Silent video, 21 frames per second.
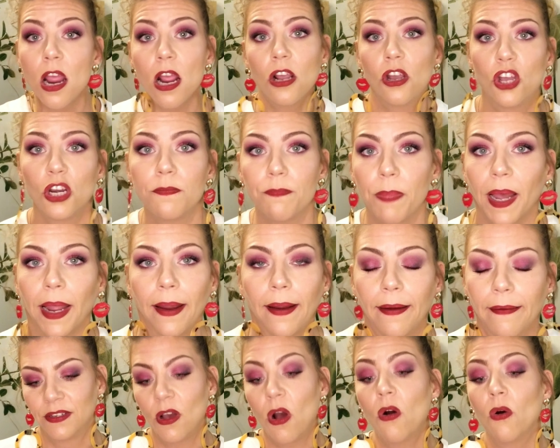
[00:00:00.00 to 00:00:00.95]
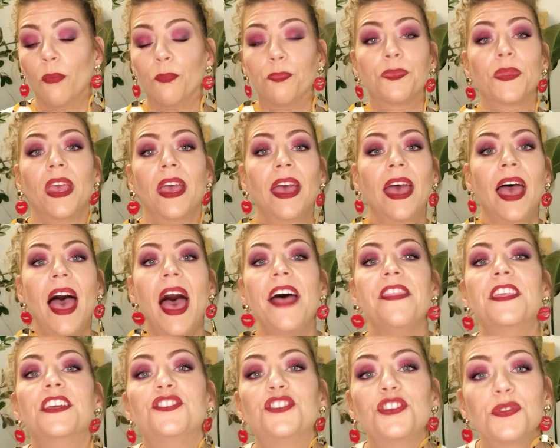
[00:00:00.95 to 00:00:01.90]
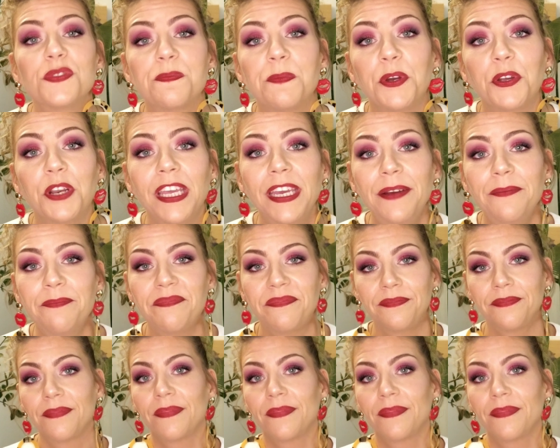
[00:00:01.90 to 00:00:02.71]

Goodbye. Oh, and the Juice Beauty,